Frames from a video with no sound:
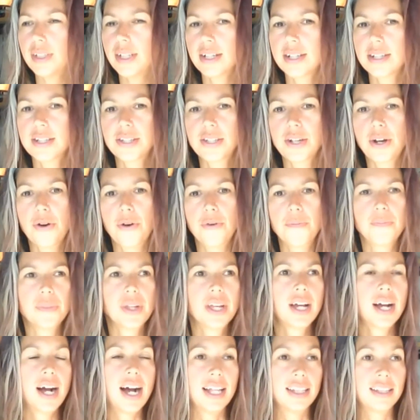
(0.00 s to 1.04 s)
So
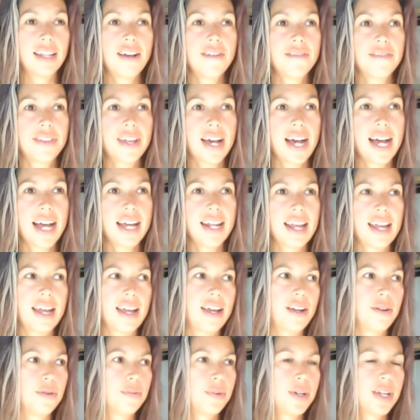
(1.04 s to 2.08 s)
I love that,
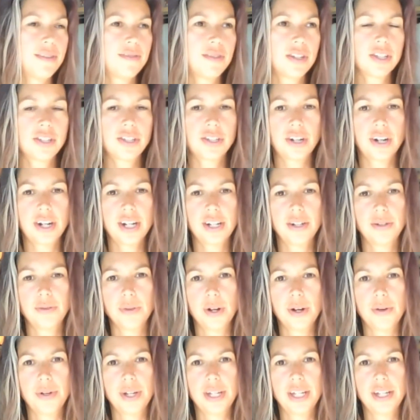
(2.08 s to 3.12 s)
and we have just started
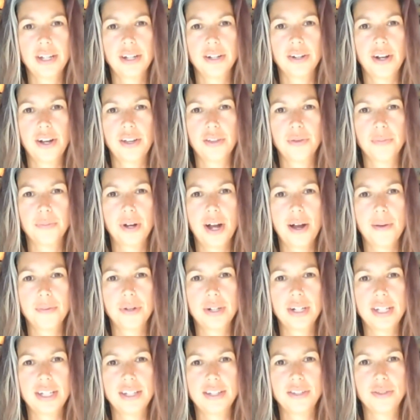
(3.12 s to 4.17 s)
growing here on the
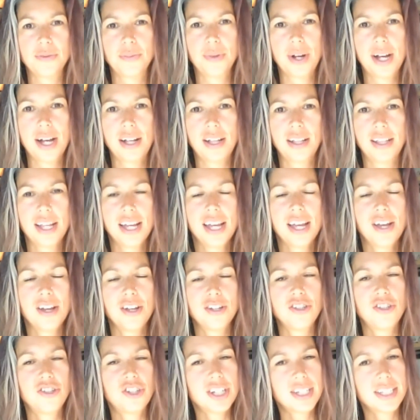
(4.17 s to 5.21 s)
property as well.
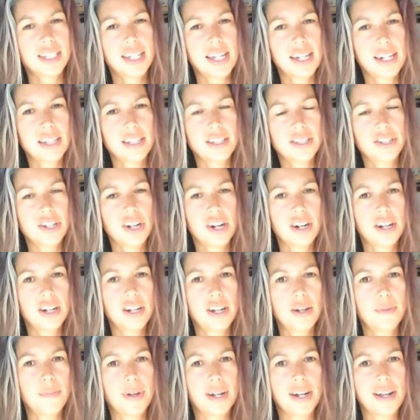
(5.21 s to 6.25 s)
Just getting
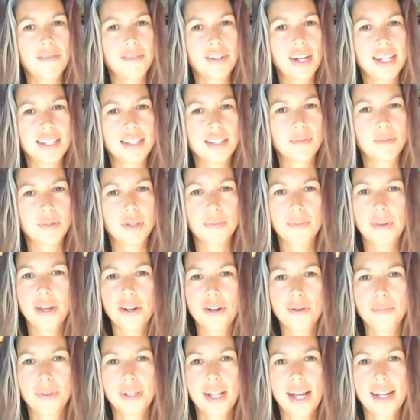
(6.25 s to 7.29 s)
started, but I've got some tomato
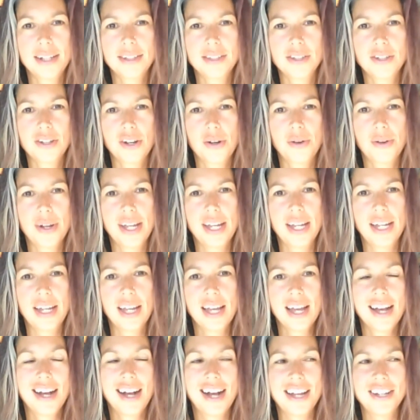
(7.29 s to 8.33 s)
plants going.
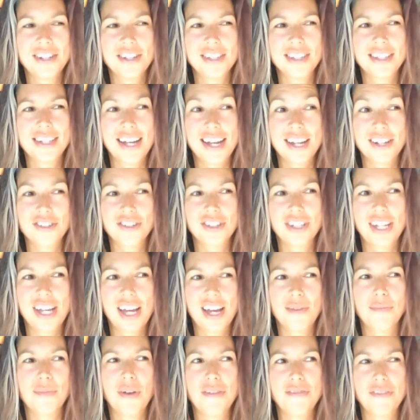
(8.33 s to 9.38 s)
I just actually
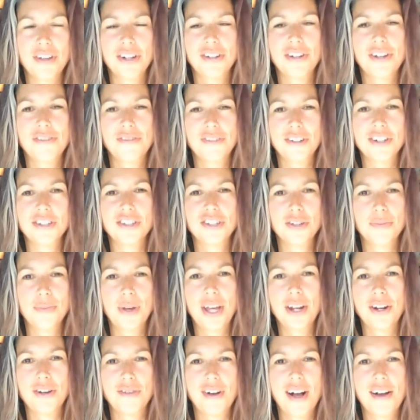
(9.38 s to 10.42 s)
had my very first
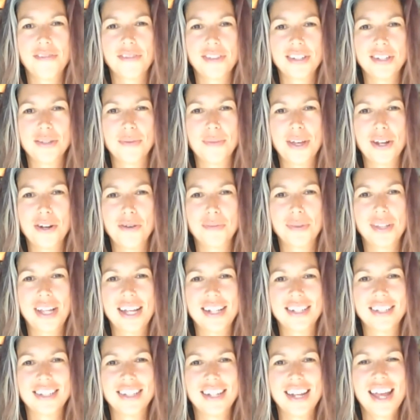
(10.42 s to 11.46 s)
tomato off the tomato plant
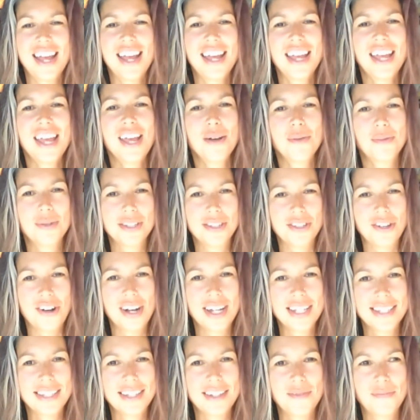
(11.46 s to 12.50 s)
today. It was
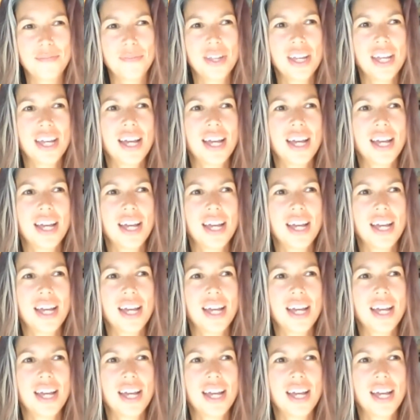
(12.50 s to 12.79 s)
awesome.